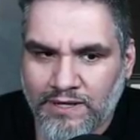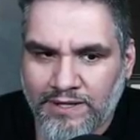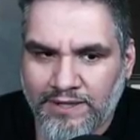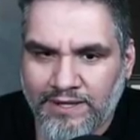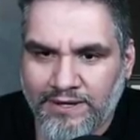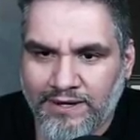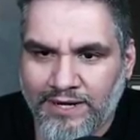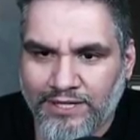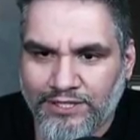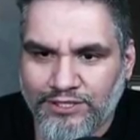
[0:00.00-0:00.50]
And
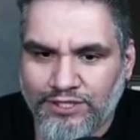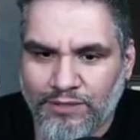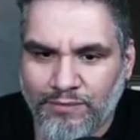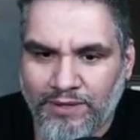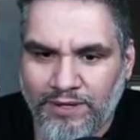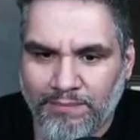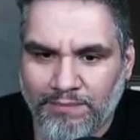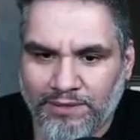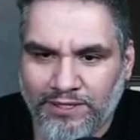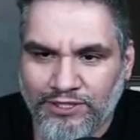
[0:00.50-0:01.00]
then next turn
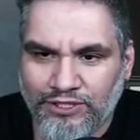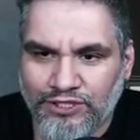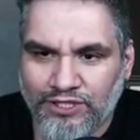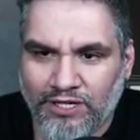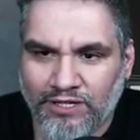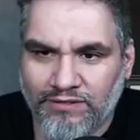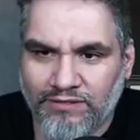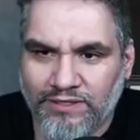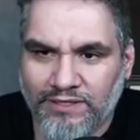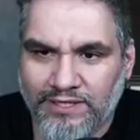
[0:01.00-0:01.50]
we can play
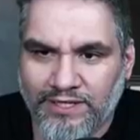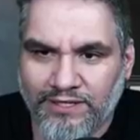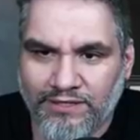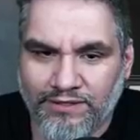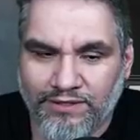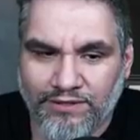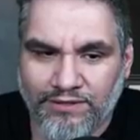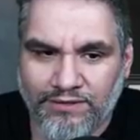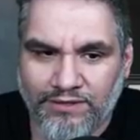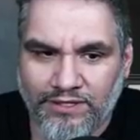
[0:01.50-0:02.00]
Chandra and
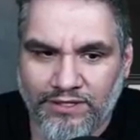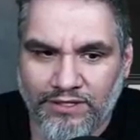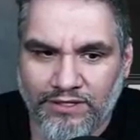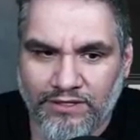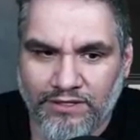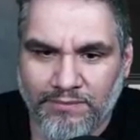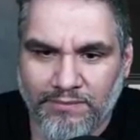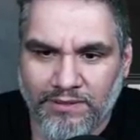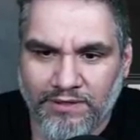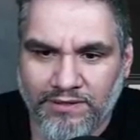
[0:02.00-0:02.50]
kill the
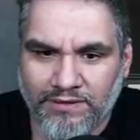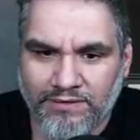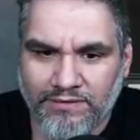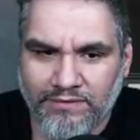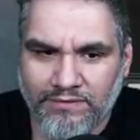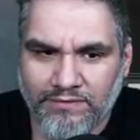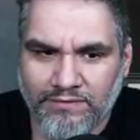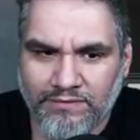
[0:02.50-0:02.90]
Yawgmoth.